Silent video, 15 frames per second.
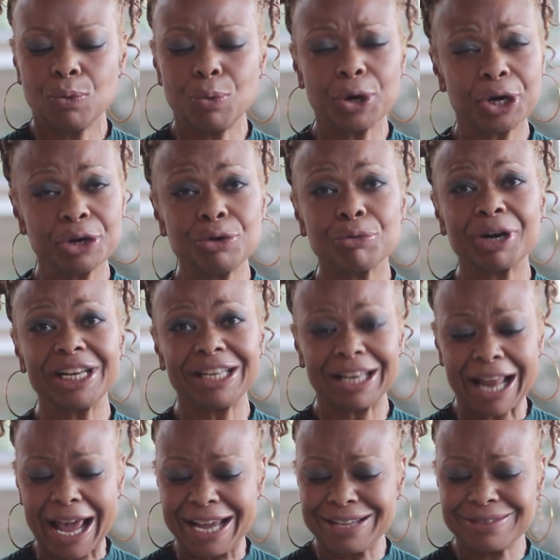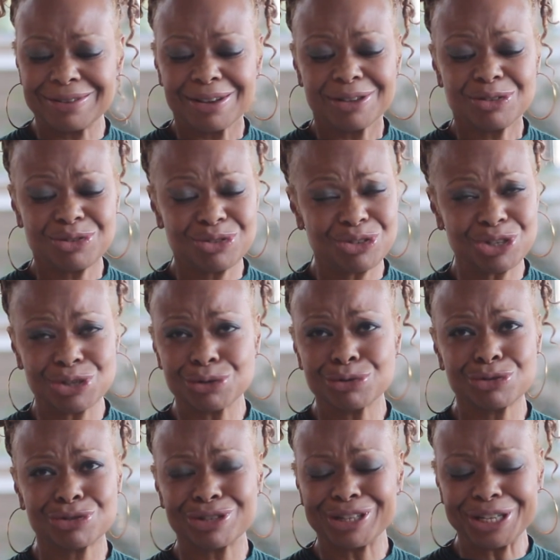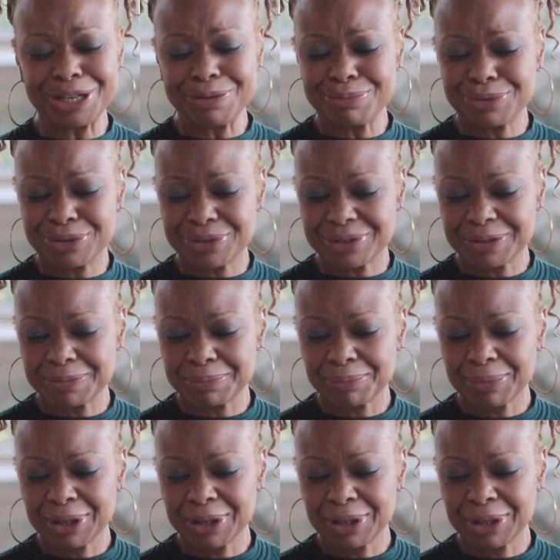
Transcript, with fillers: where a great light still sleeps.